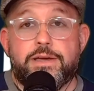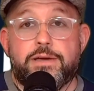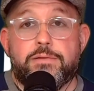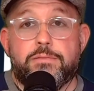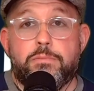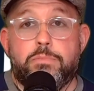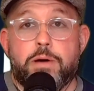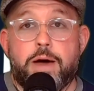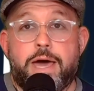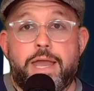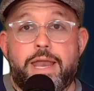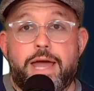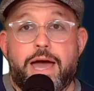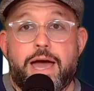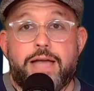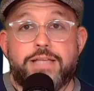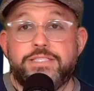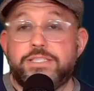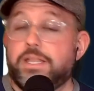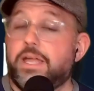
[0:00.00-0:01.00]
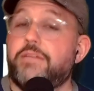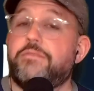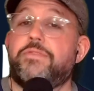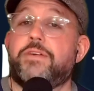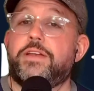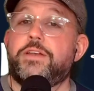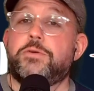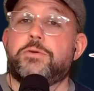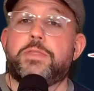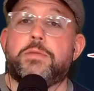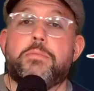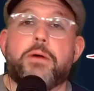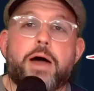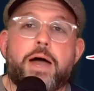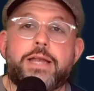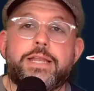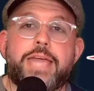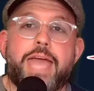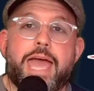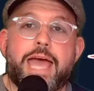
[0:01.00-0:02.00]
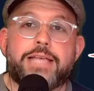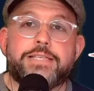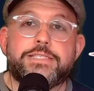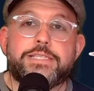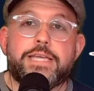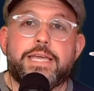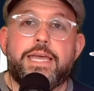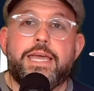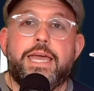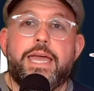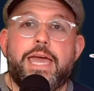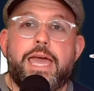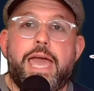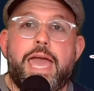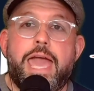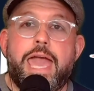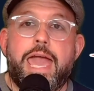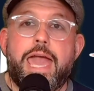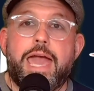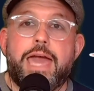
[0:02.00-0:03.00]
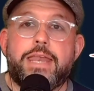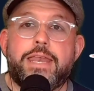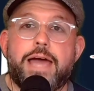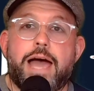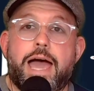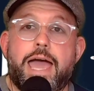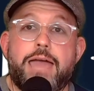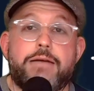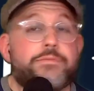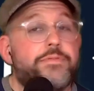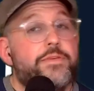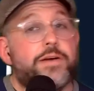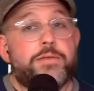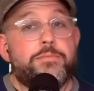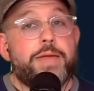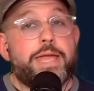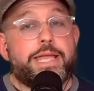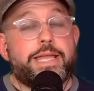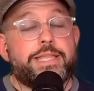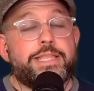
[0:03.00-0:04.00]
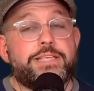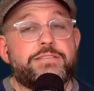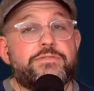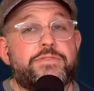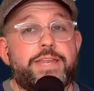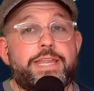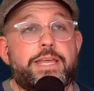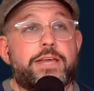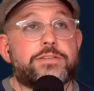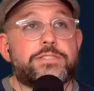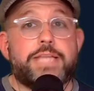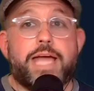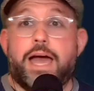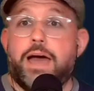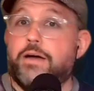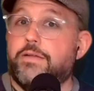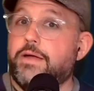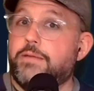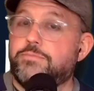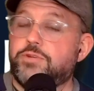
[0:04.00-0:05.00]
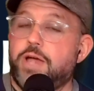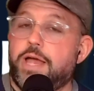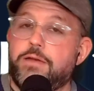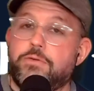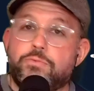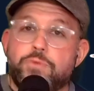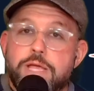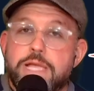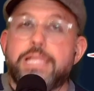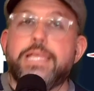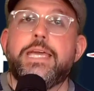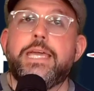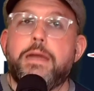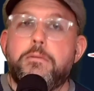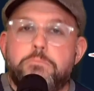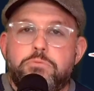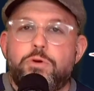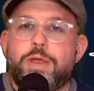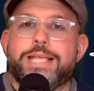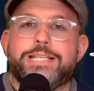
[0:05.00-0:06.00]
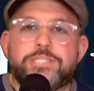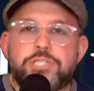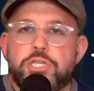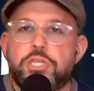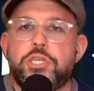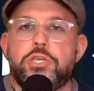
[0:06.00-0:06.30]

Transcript: but uh, I still had fun doing the podcast and I have fun making these videos now. I'm trying to really embrace the